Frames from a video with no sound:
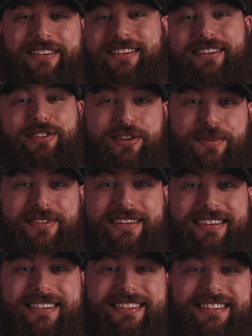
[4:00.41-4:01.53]
as the description
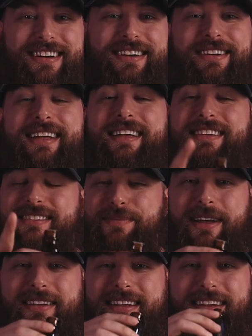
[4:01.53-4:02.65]
is concerned.
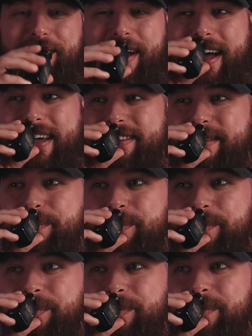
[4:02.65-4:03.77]
Smelling it, you guys,
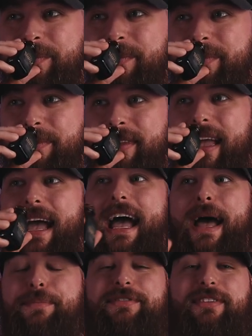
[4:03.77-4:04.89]

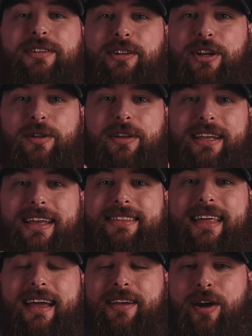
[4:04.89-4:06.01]
absolutely get
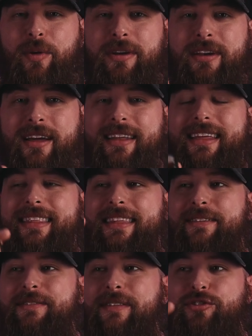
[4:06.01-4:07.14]
that coconut and
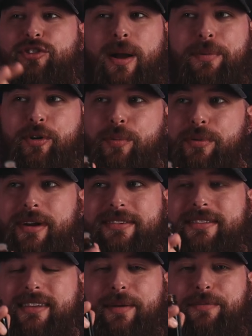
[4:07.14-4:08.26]
the tropical
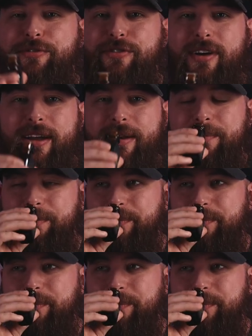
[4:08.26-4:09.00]
breezes up front.